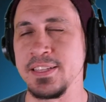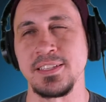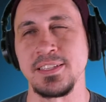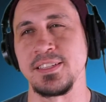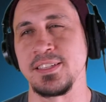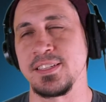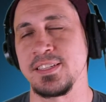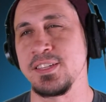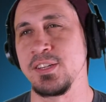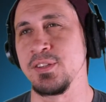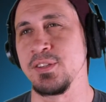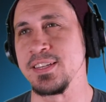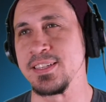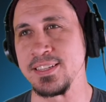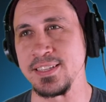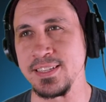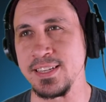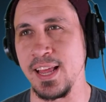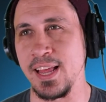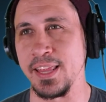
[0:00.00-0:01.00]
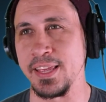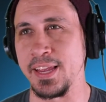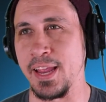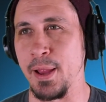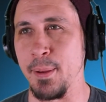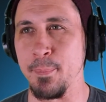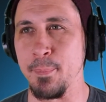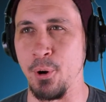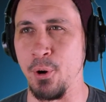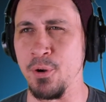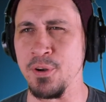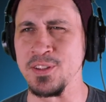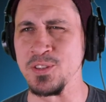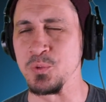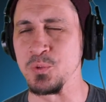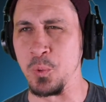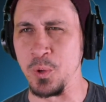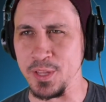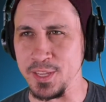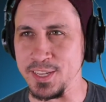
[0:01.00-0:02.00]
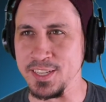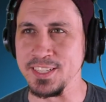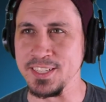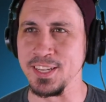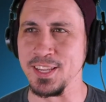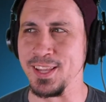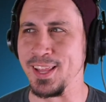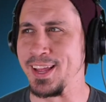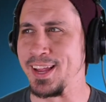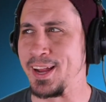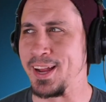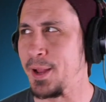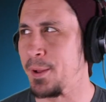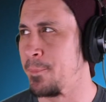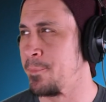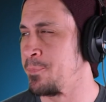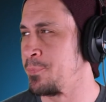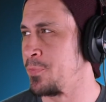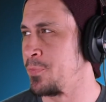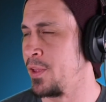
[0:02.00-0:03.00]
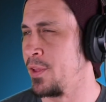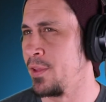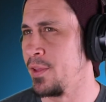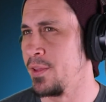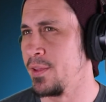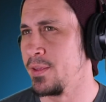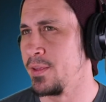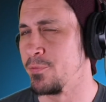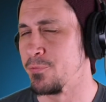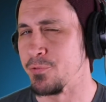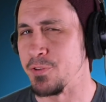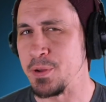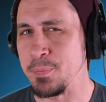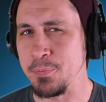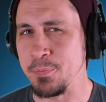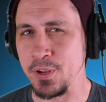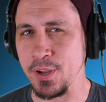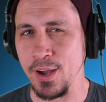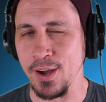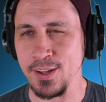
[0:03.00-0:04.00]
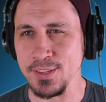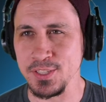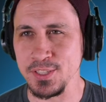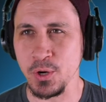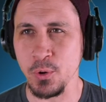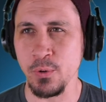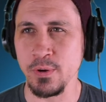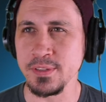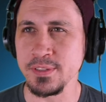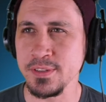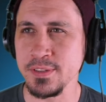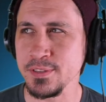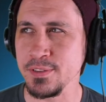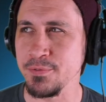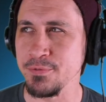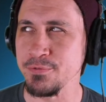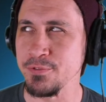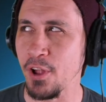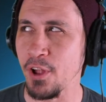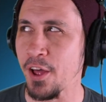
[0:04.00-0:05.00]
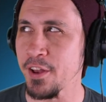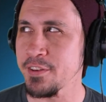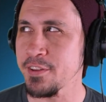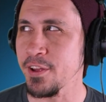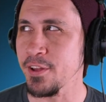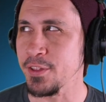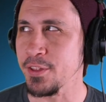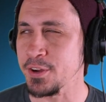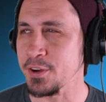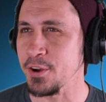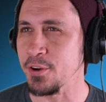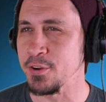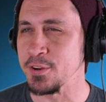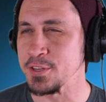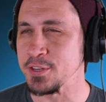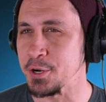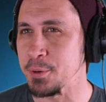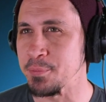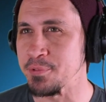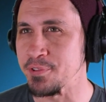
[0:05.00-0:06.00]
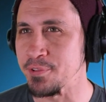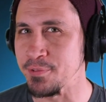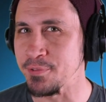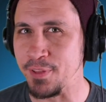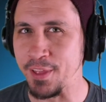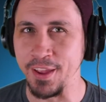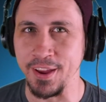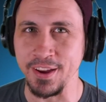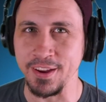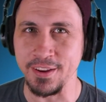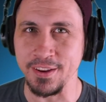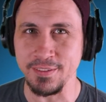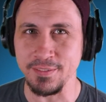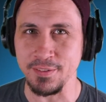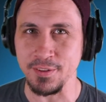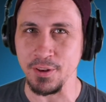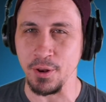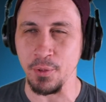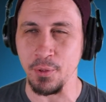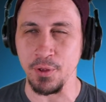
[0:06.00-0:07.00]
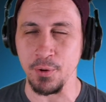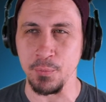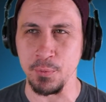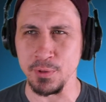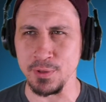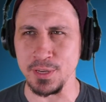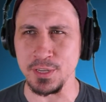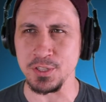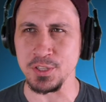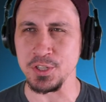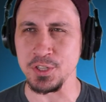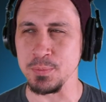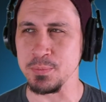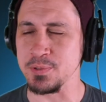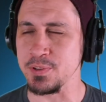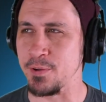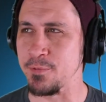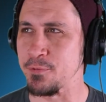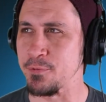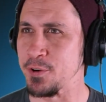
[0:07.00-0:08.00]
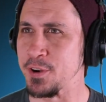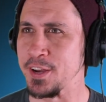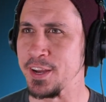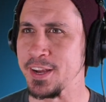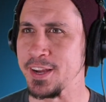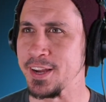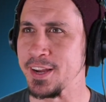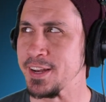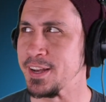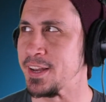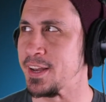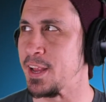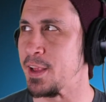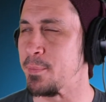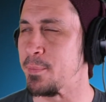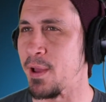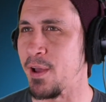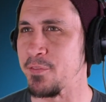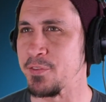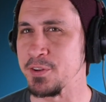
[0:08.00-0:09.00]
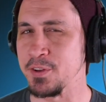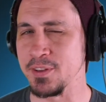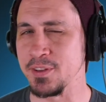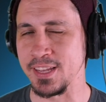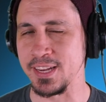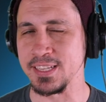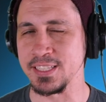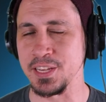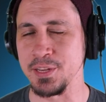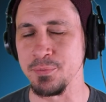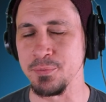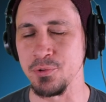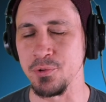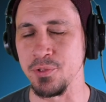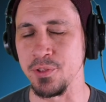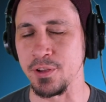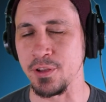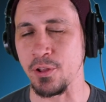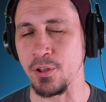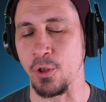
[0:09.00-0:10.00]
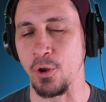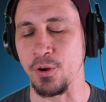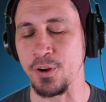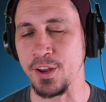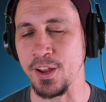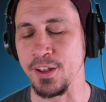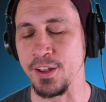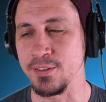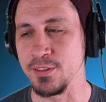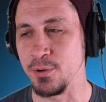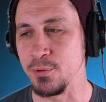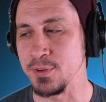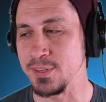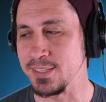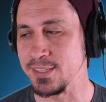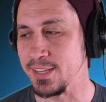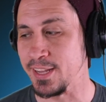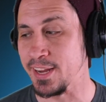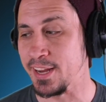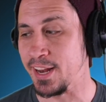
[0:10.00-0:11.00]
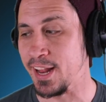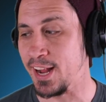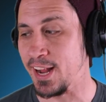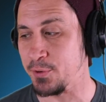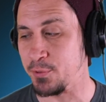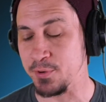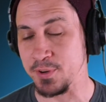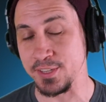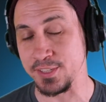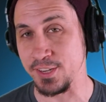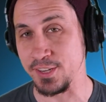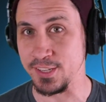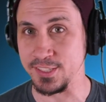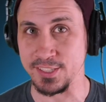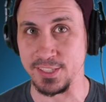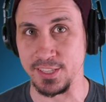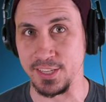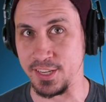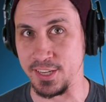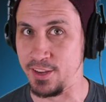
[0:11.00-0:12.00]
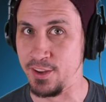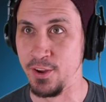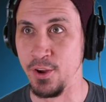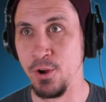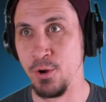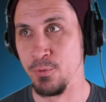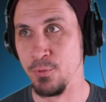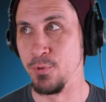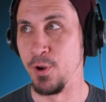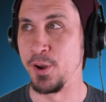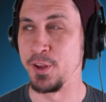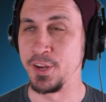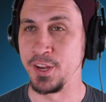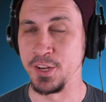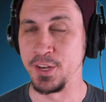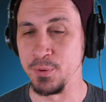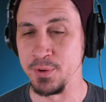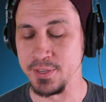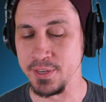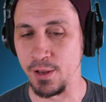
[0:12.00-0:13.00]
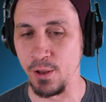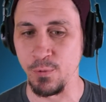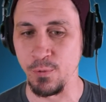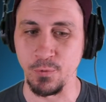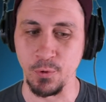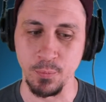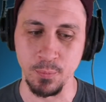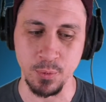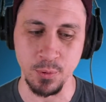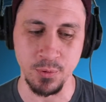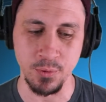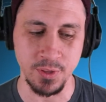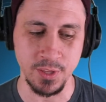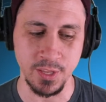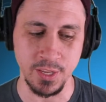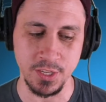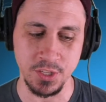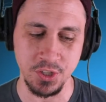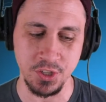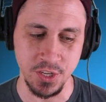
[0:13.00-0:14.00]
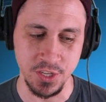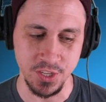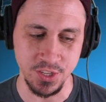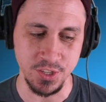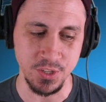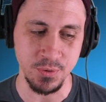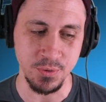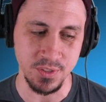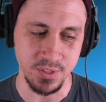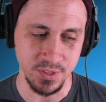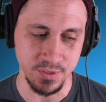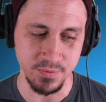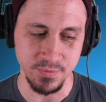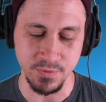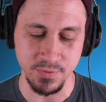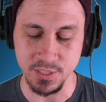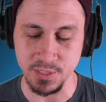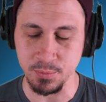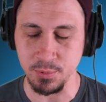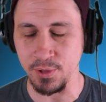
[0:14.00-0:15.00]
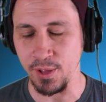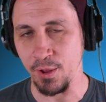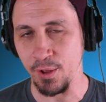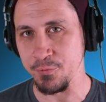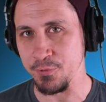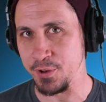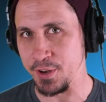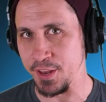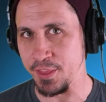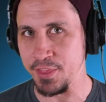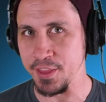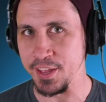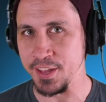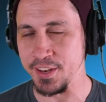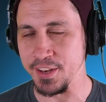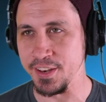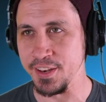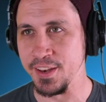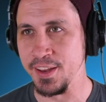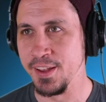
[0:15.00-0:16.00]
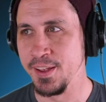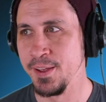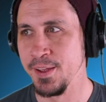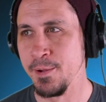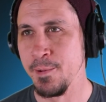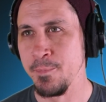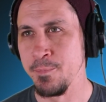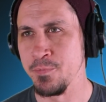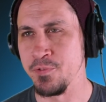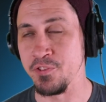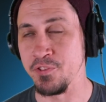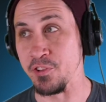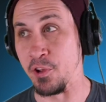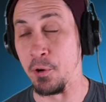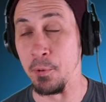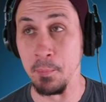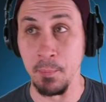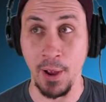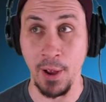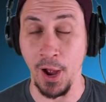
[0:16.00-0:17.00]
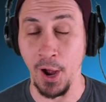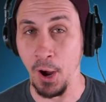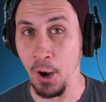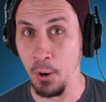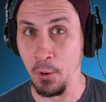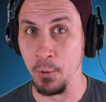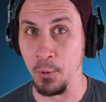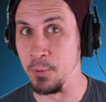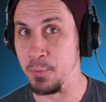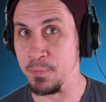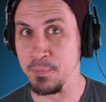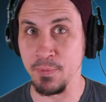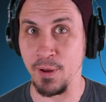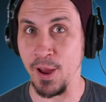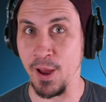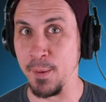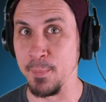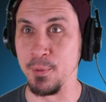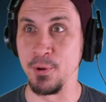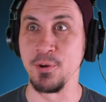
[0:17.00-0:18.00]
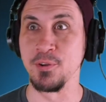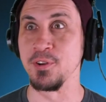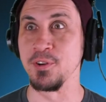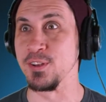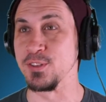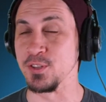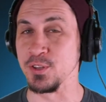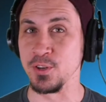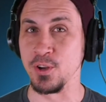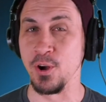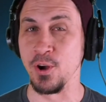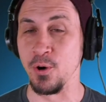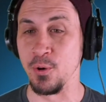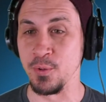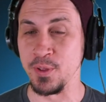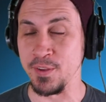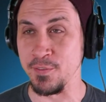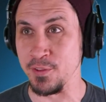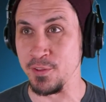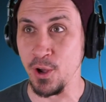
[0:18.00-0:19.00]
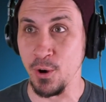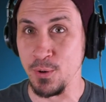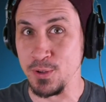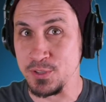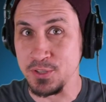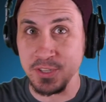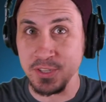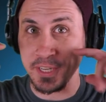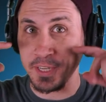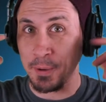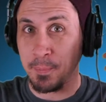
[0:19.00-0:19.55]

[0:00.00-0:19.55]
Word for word: still isn't telling Amber and is willing to, like, reap the consequences of not telling her, in terms of, like, you know, their relationship suffering and him having to, like I said, do the Clark Kent Lois Lane act where he's constantly running into a telephone booth, like, changing into his invisible outfit, and then somehow Amber doesn't know, even though it's just like a